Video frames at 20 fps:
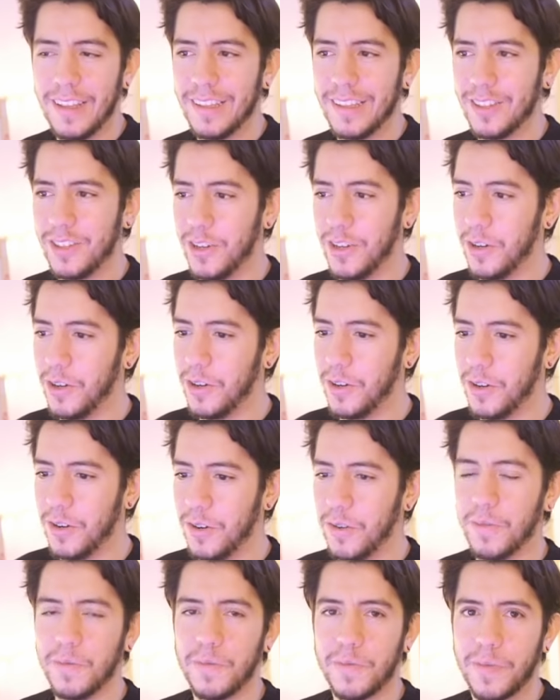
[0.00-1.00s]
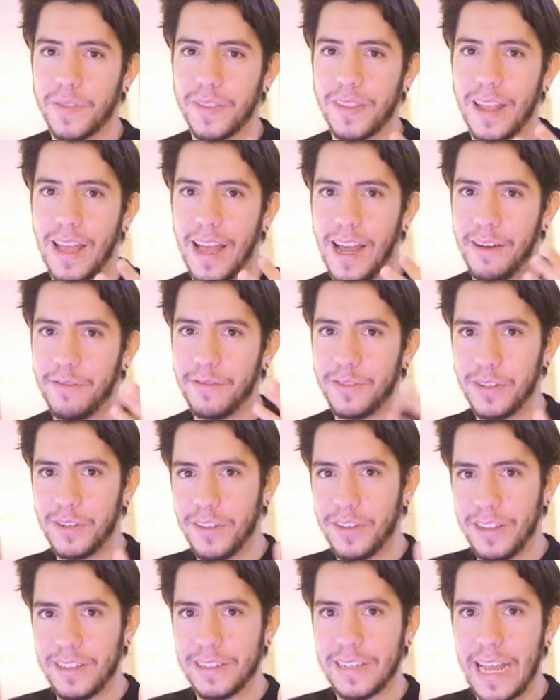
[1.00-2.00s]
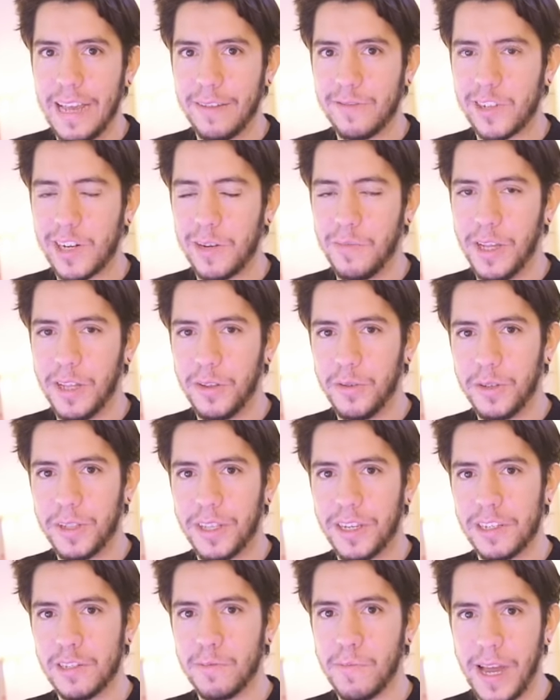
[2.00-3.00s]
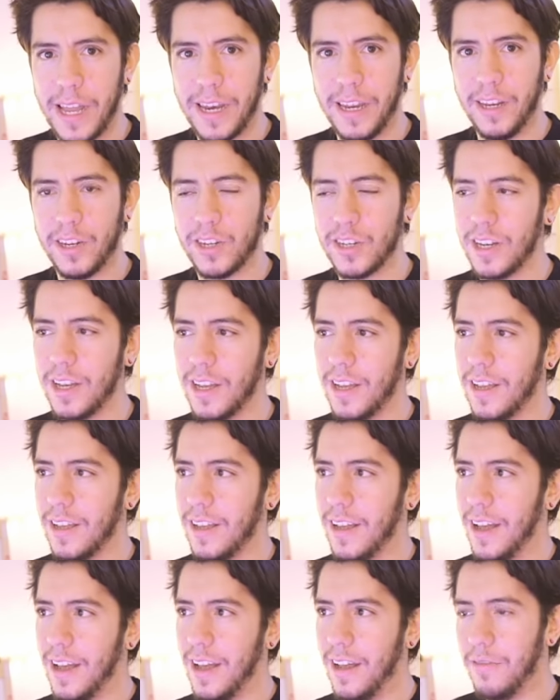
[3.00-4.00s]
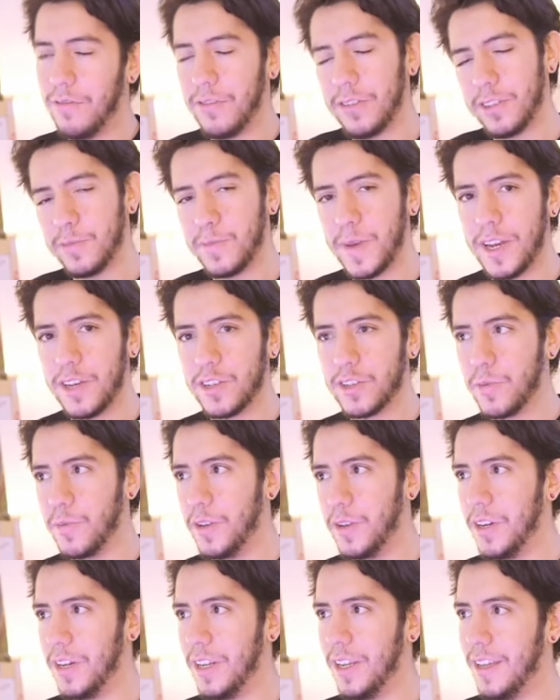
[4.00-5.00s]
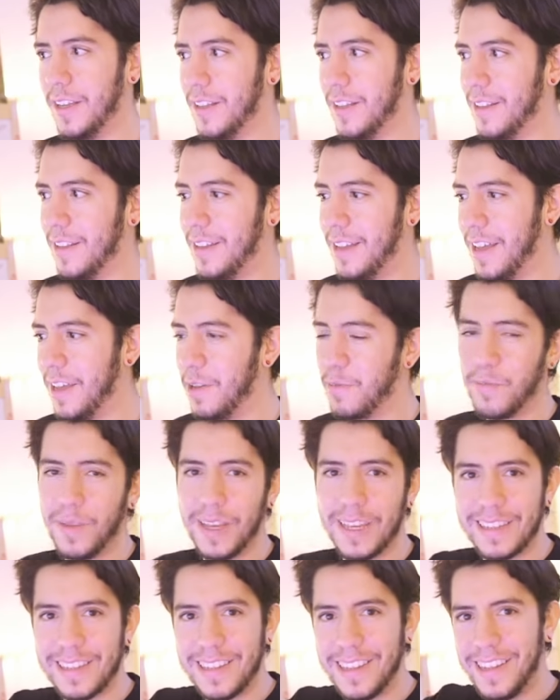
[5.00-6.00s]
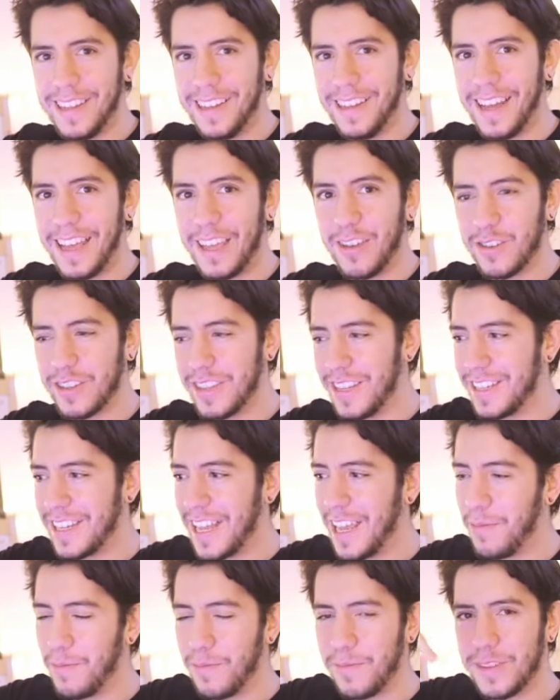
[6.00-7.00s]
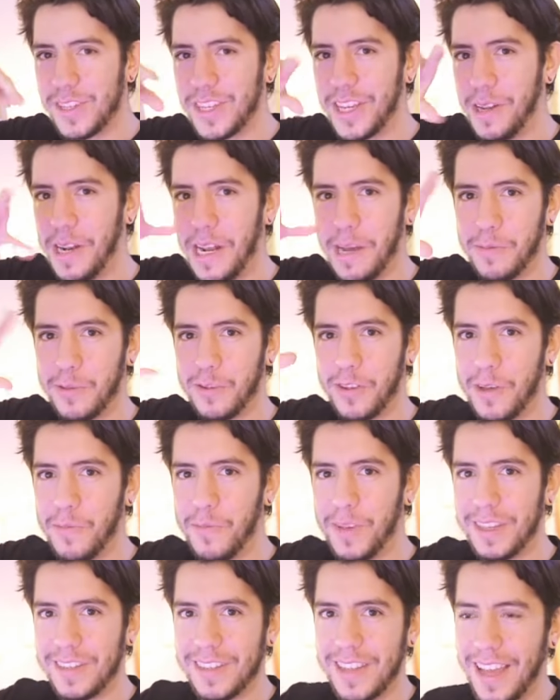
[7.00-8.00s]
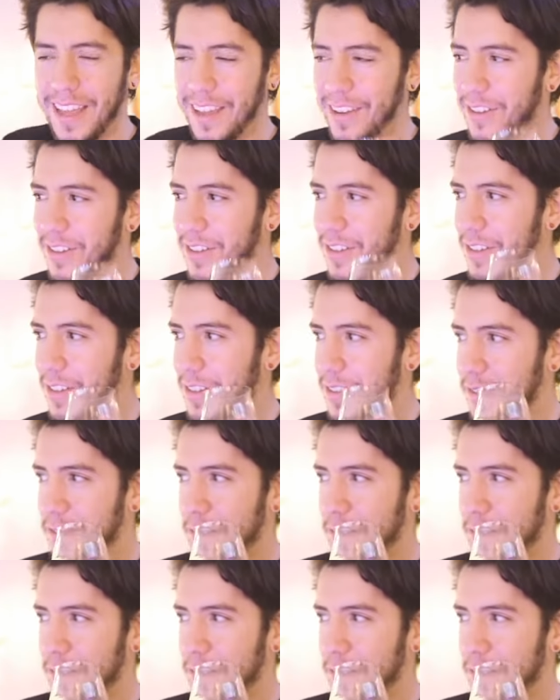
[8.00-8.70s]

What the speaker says: So after this live stream, I do it in Spanish for the Spanish community, and I use the same setup, so I mix the icons.